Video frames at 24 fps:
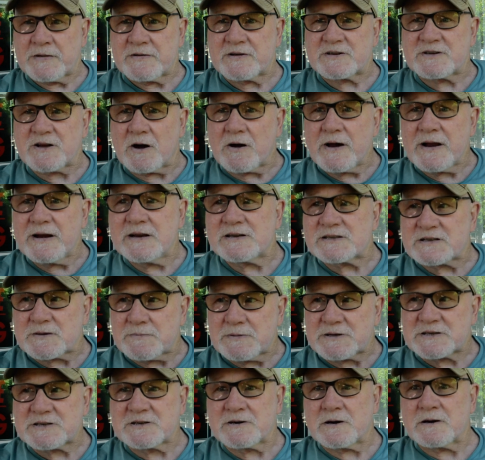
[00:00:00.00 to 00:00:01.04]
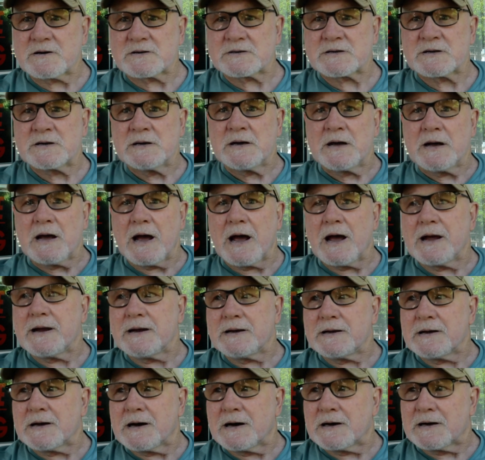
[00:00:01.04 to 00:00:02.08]
Zionism is not
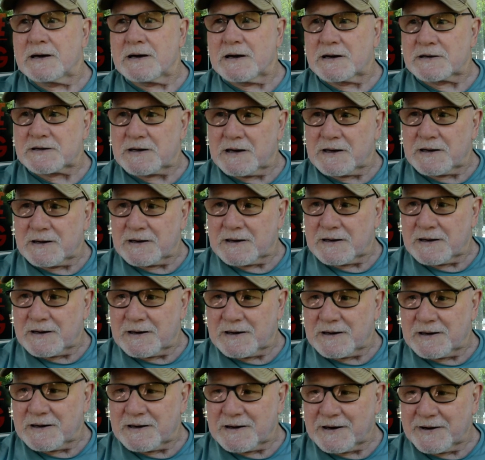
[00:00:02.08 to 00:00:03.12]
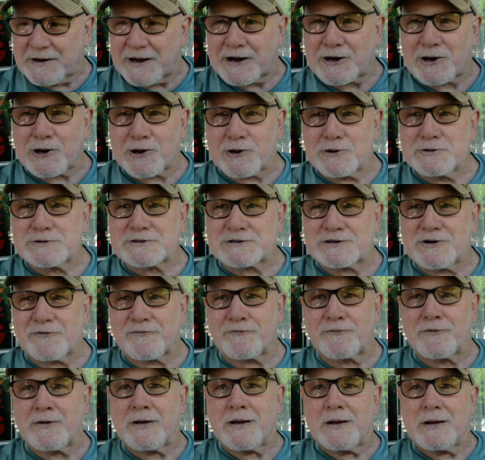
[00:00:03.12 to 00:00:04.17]
a, uh, uh, uh, uh an
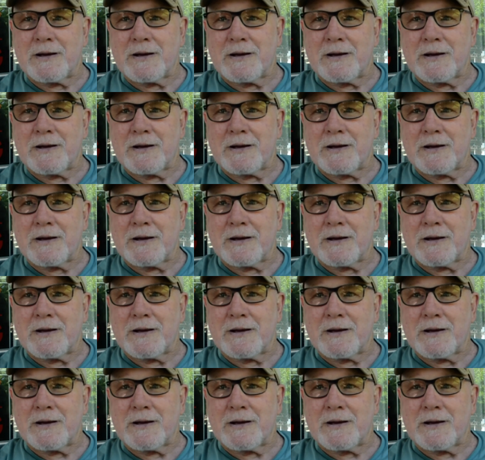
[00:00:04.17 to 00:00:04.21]
inclusive